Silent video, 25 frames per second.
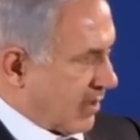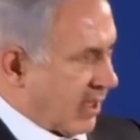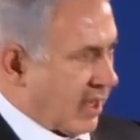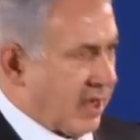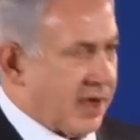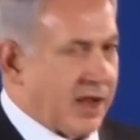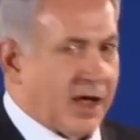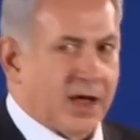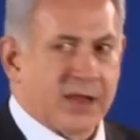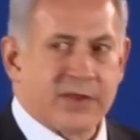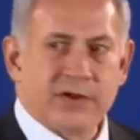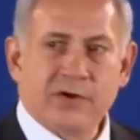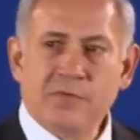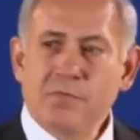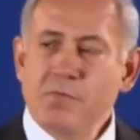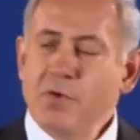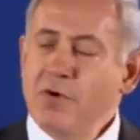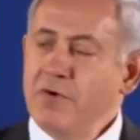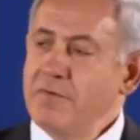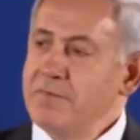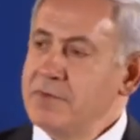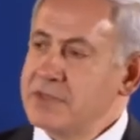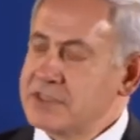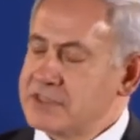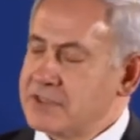and other
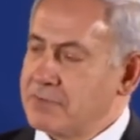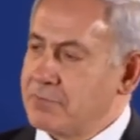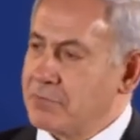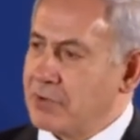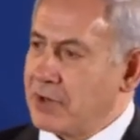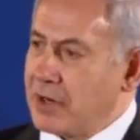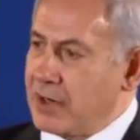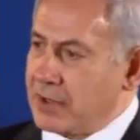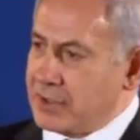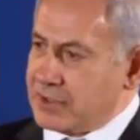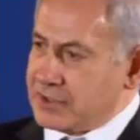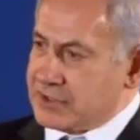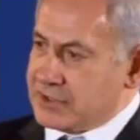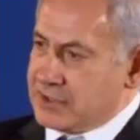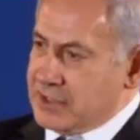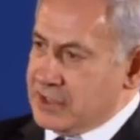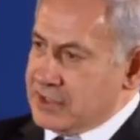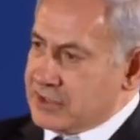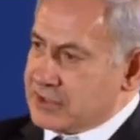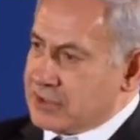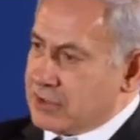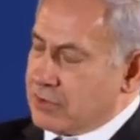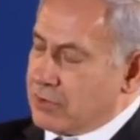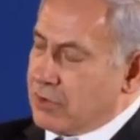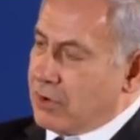movements of progress.
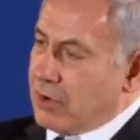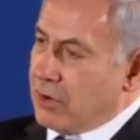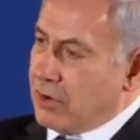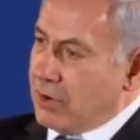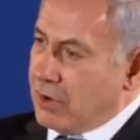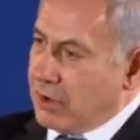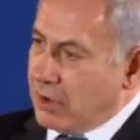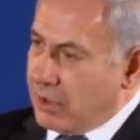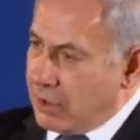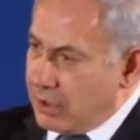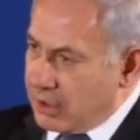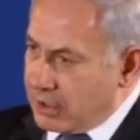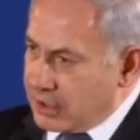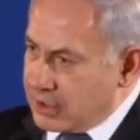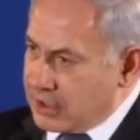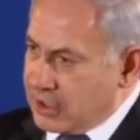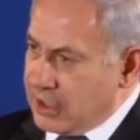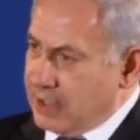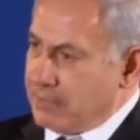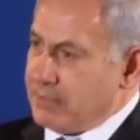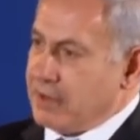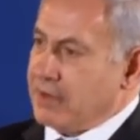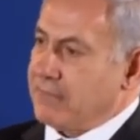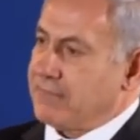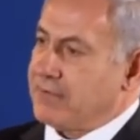These are all
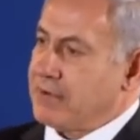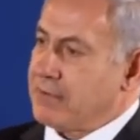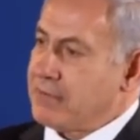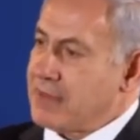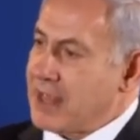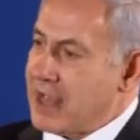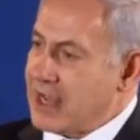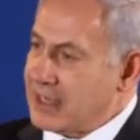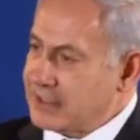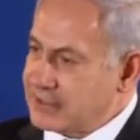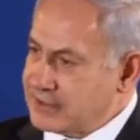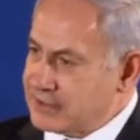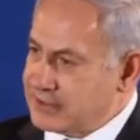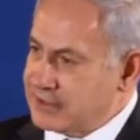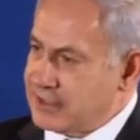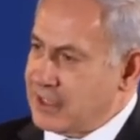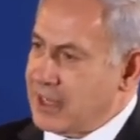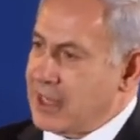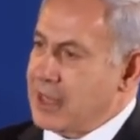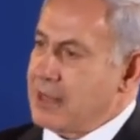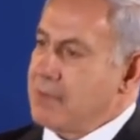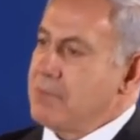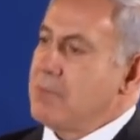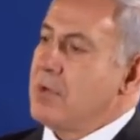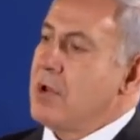coming from that
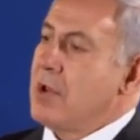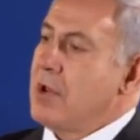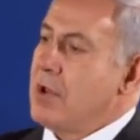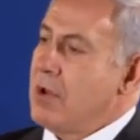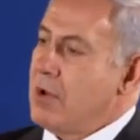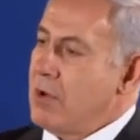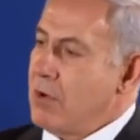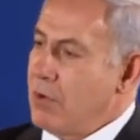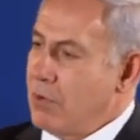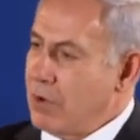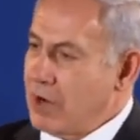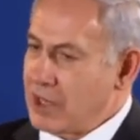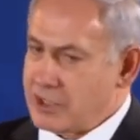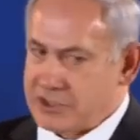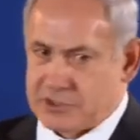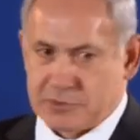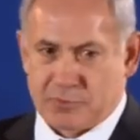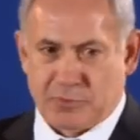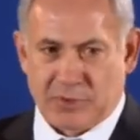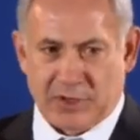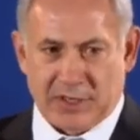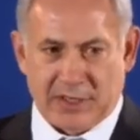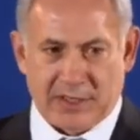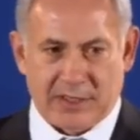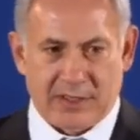same
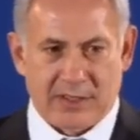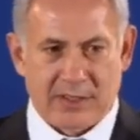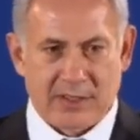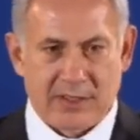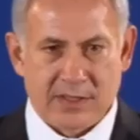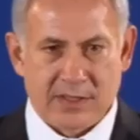wellspring,